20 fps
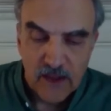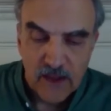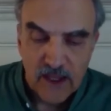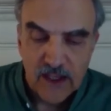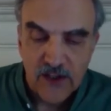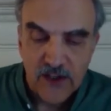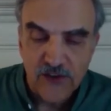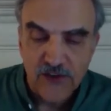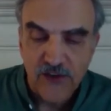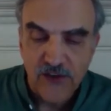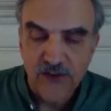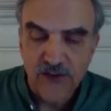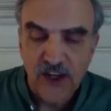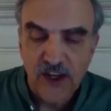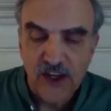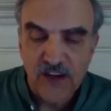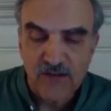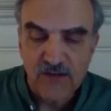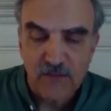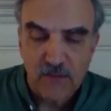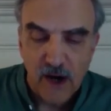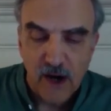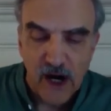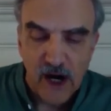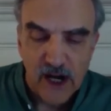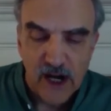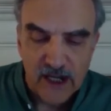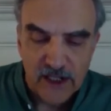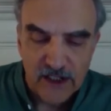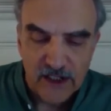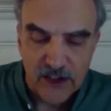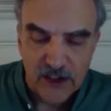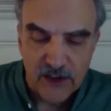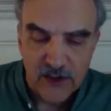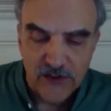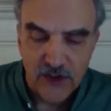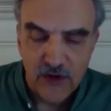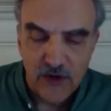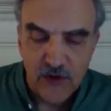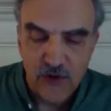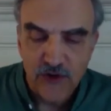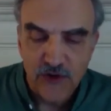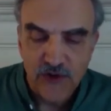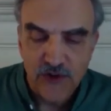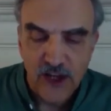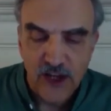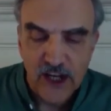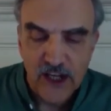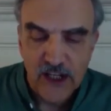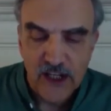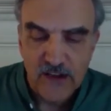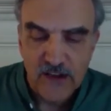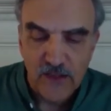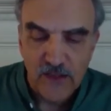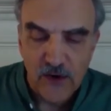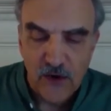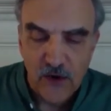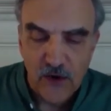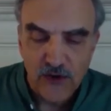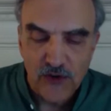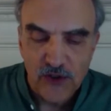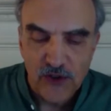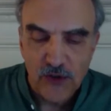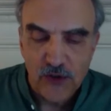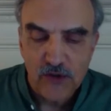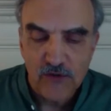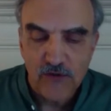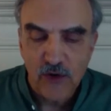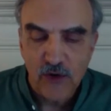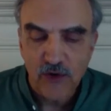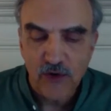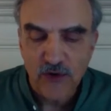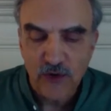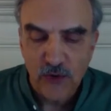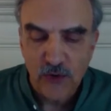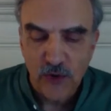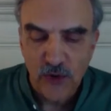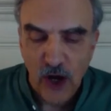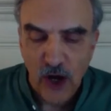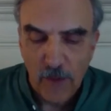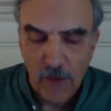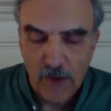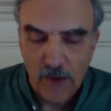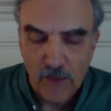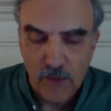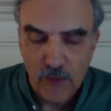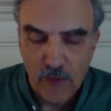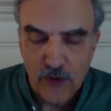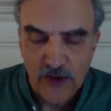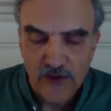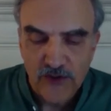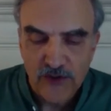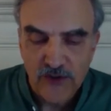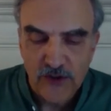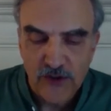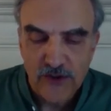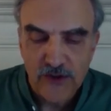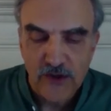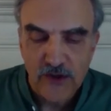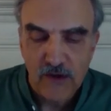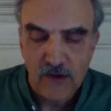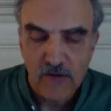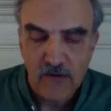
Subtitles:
It is a state of mind. It is understanding that there is a universal and omnipresent